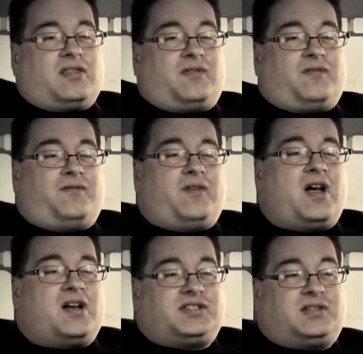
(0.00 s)

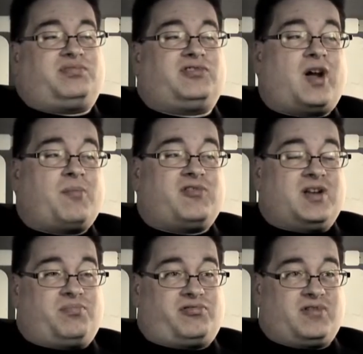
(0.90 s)
The
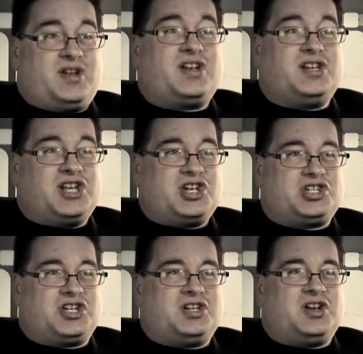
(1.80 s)
primary
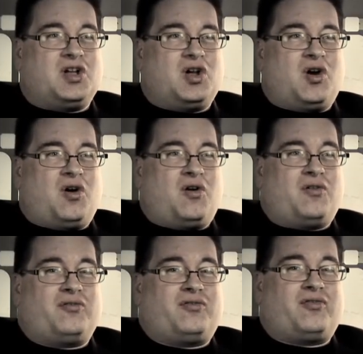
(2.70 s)
precondition
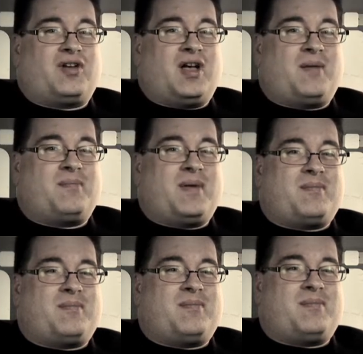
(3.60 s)
of
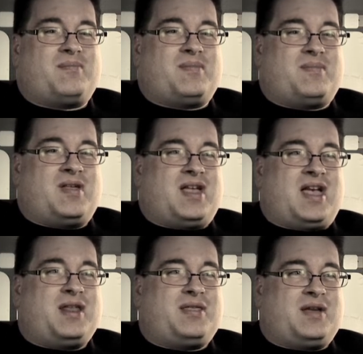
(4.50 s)

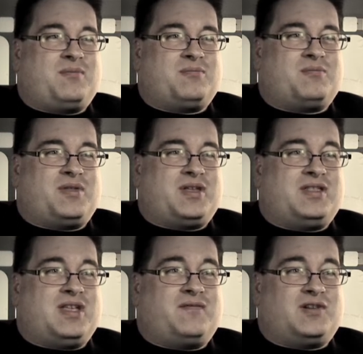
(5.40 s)
anything within
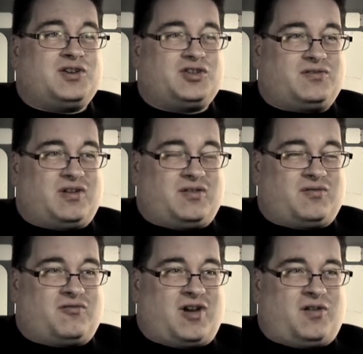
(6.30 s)
the evolutionary
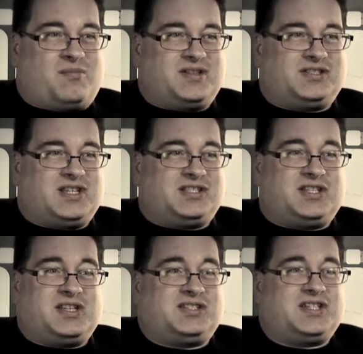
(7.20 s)
realm is
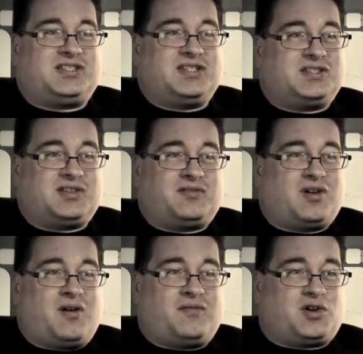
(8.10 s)
the existence of
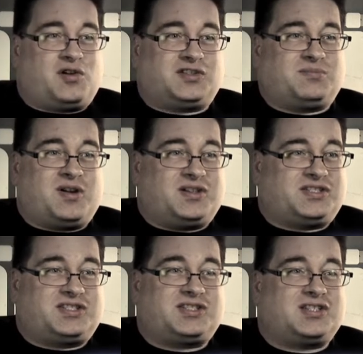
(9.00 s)
a
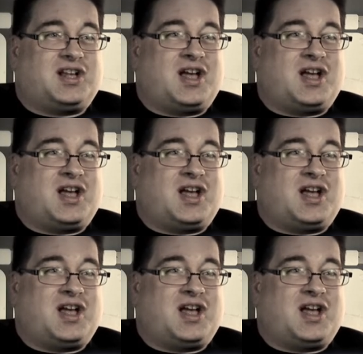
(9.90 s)
cosmos